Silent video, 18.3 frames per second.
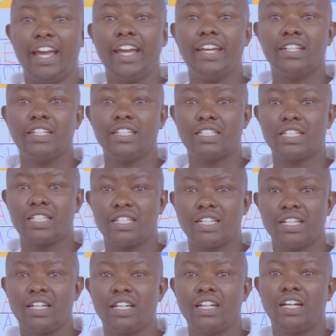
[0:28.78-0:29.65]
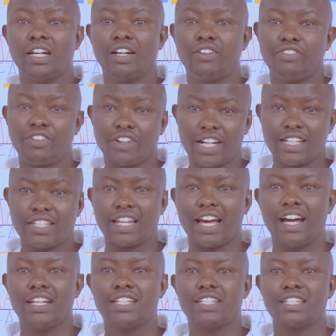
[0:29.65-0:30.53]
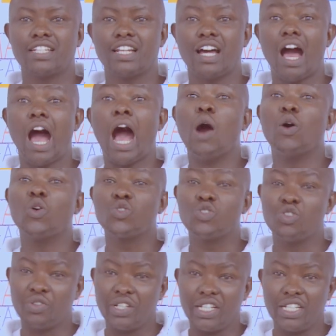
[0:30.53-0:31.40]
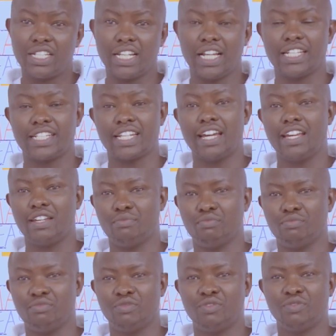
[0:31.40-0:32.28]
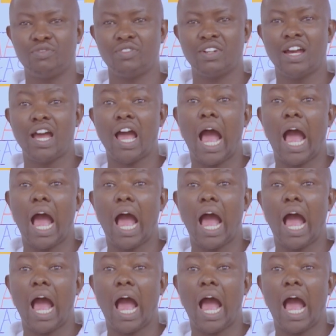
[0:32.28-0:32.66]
And for a start, how do we tell time?